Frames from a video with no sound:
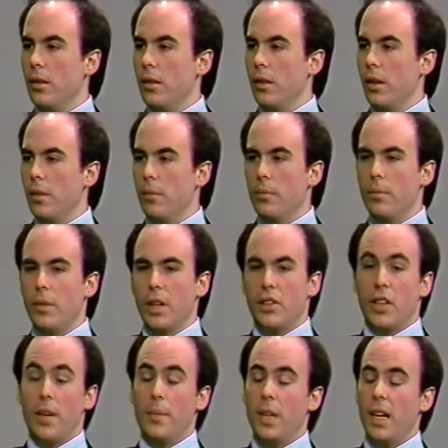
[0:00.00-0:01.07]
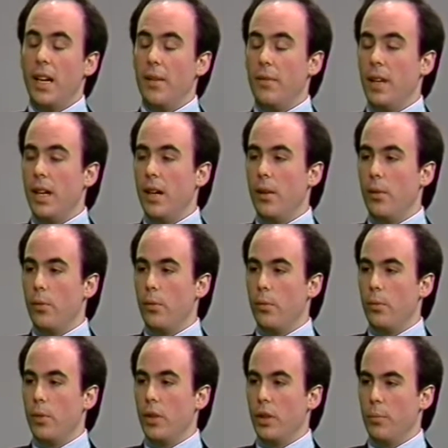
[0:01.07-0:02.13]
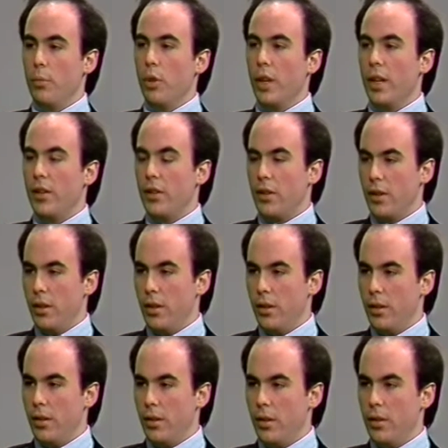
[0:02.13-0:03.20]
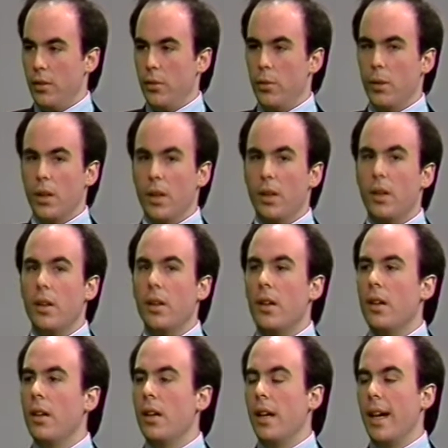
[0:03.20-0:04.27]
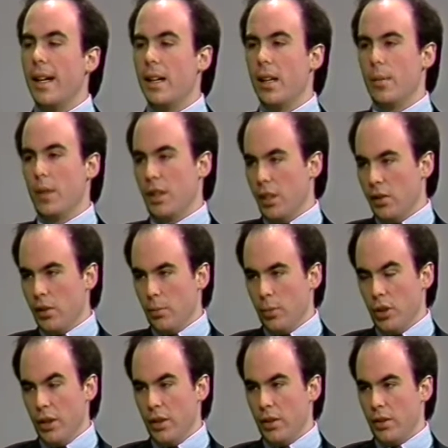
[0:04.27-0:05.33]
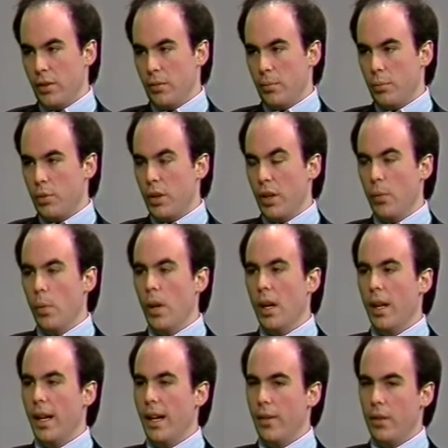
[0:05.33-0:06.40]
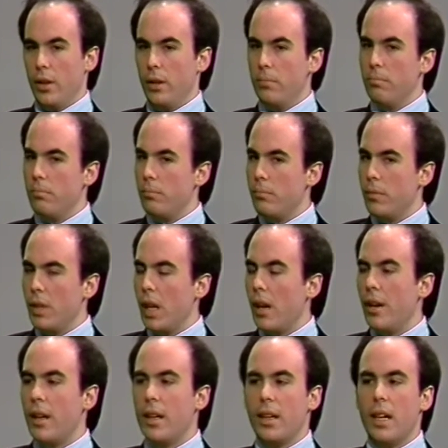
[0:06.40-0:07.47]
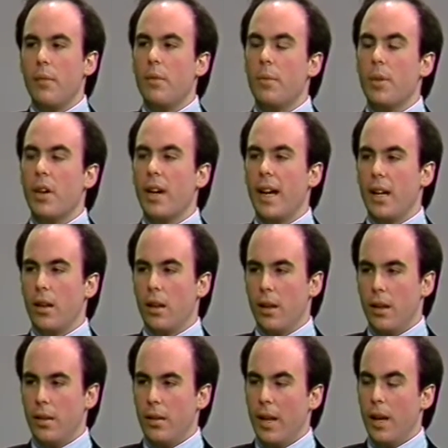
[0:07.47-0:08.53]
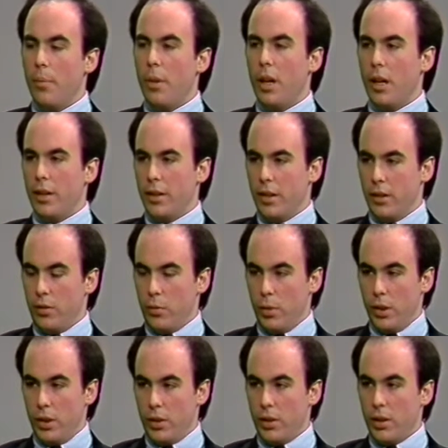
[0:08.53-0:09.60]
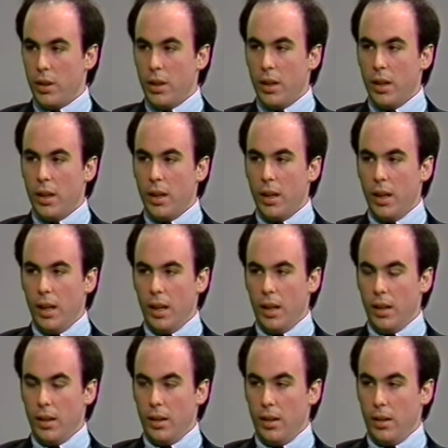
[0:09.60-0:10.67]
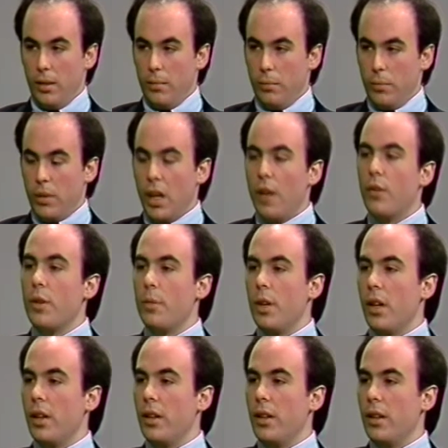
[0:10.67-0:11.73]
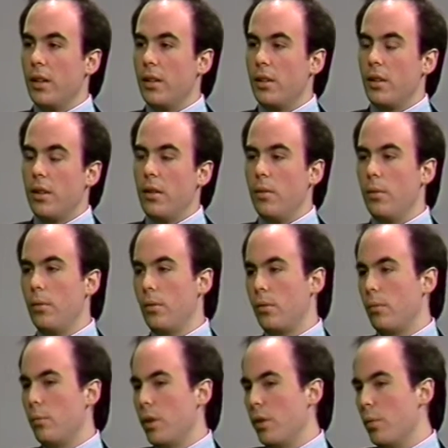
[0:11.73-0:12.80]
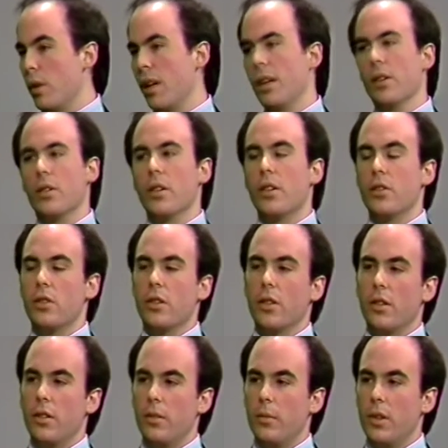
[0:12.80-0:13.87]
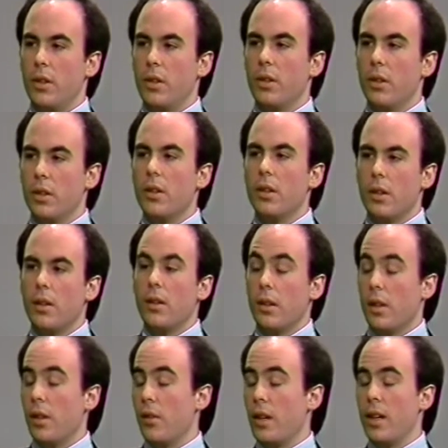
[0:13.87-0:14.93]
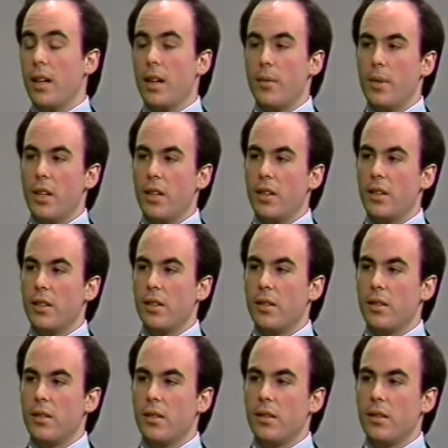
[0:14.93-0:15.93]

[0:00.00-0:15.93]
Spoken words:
the assignment I have now really blends the two academic disciplines pretty well. I have it gave me a better handle on how politics works, and covering politics with what I learned in journalism is a great combination.